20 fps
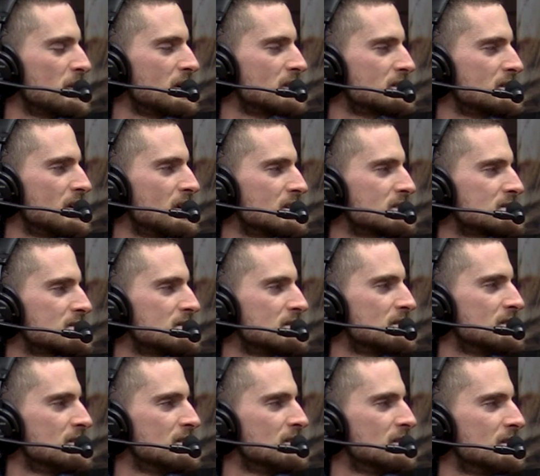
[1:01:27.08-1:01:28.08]
podcast.
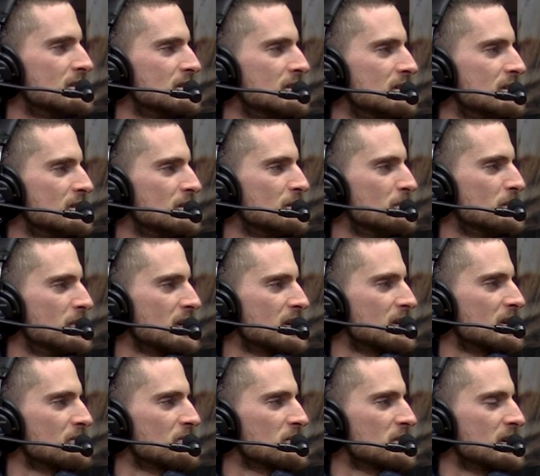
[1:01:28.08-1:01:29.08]
Yeah,
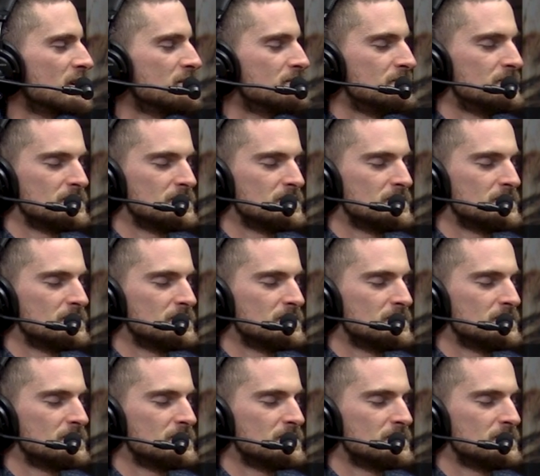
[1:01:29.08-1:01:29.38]
making up for that.